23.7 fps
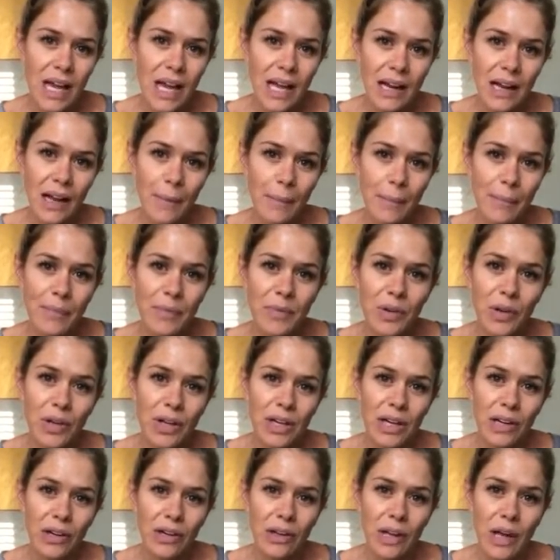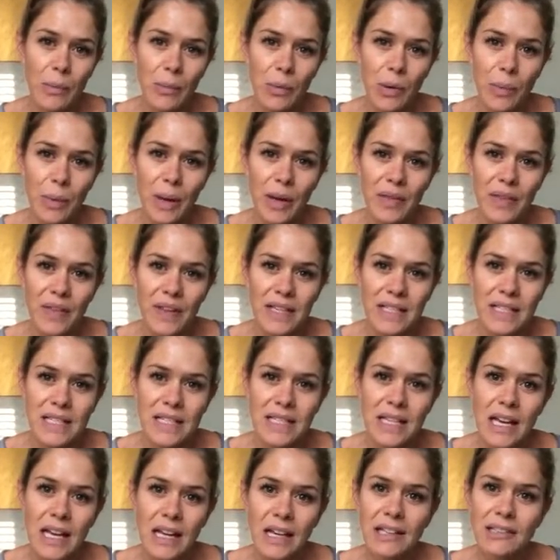And you're going to hear a lot more about this.